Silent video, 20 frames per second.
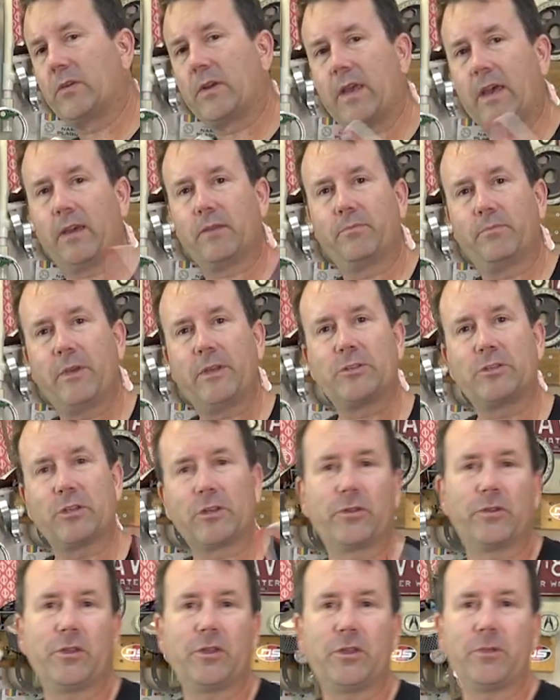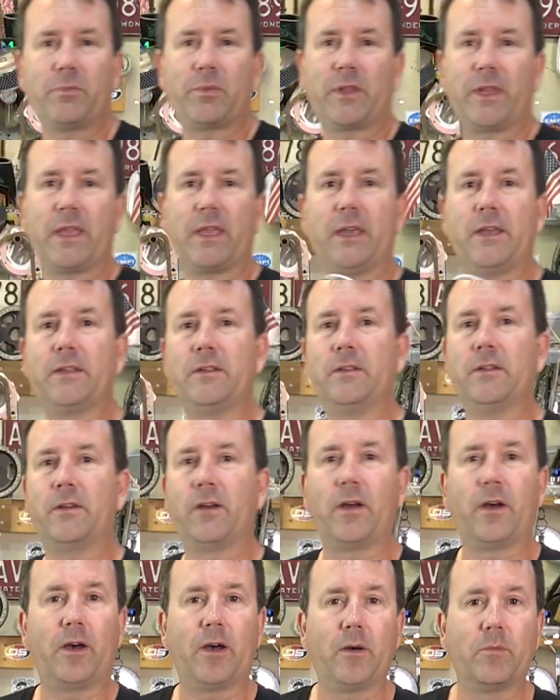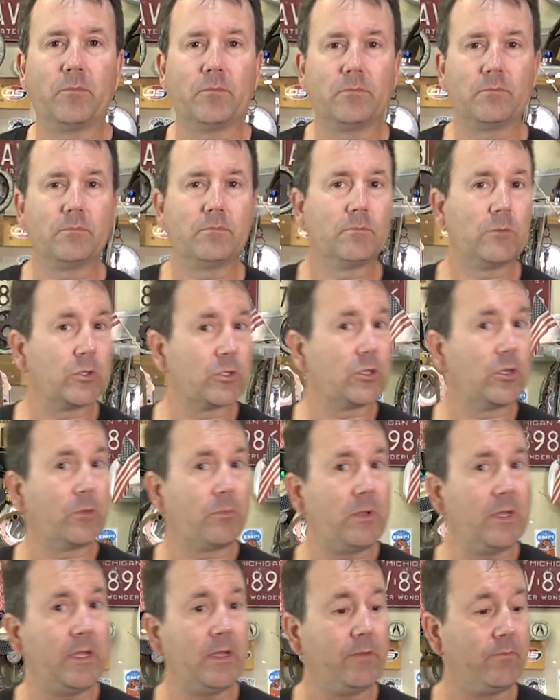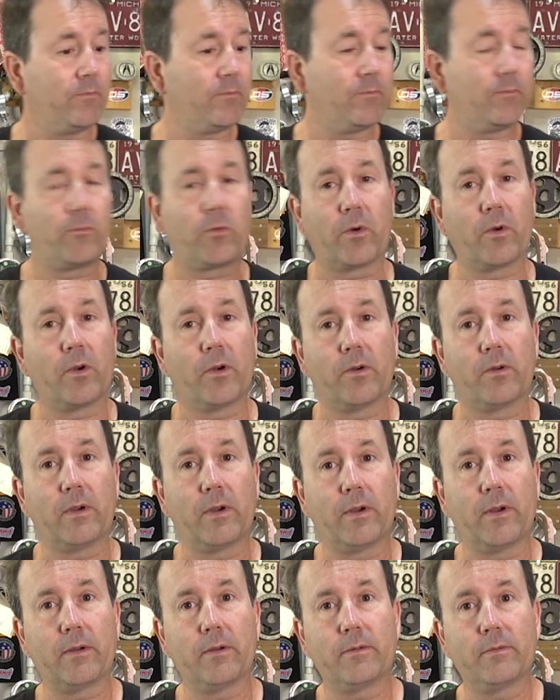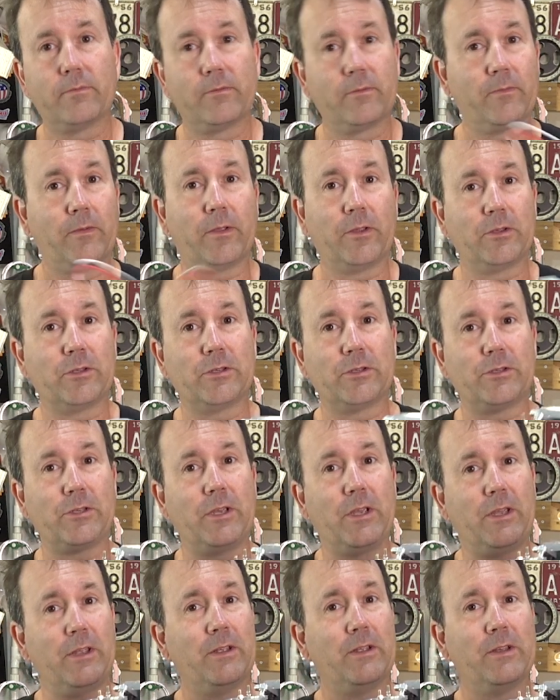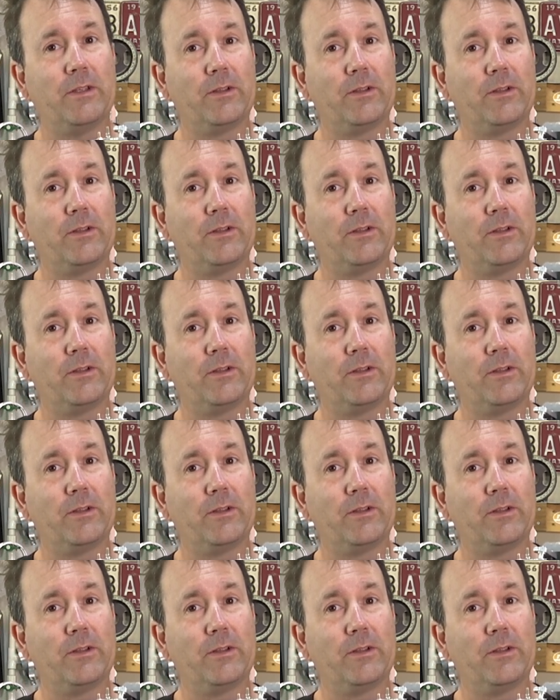yeah, basically the plan is going to be for, as you see,